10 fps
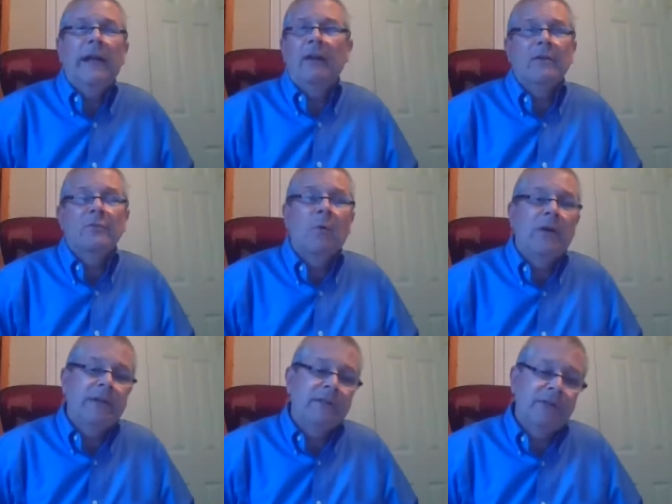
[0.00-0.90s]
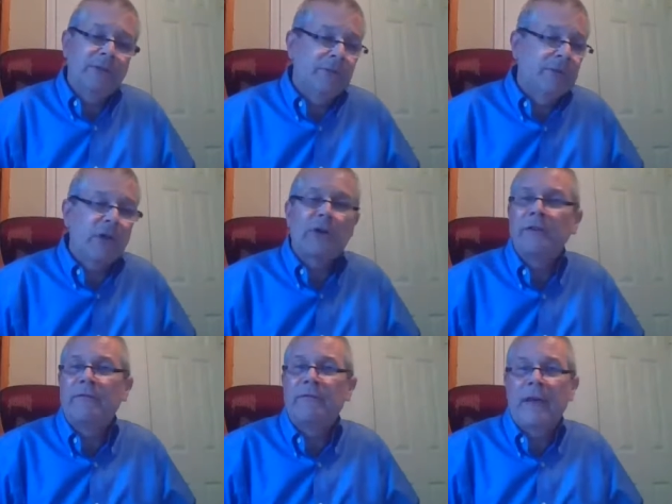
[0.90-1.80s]
Herod's wanting to curry
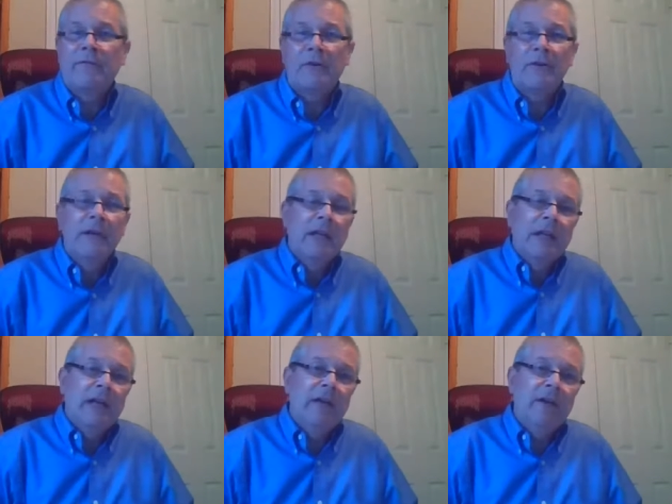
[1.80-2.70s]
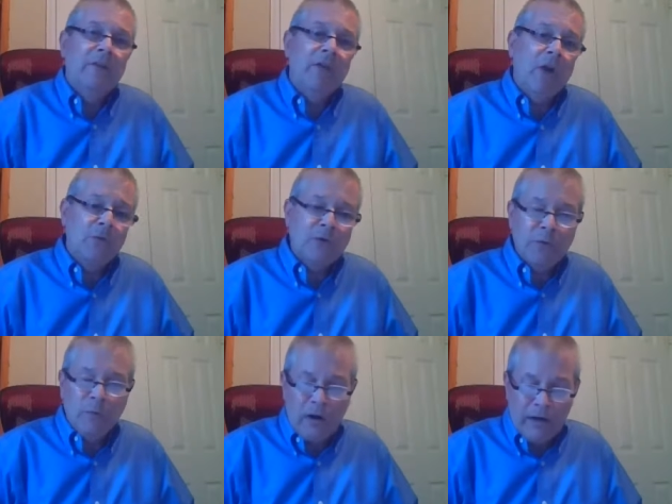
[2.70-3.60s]
the favor of those
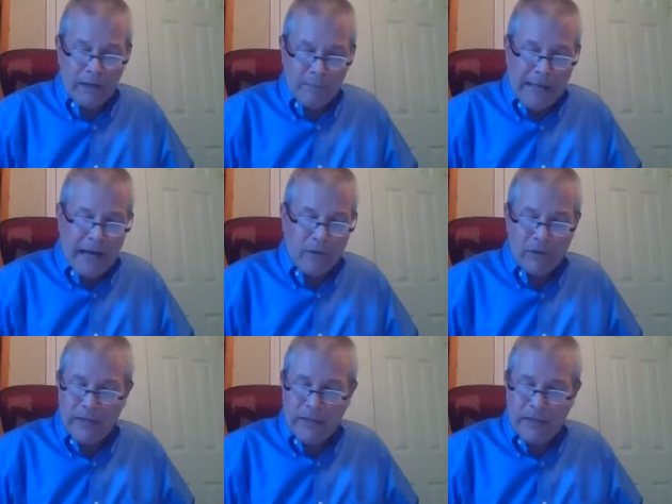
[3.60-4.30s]
who are in power.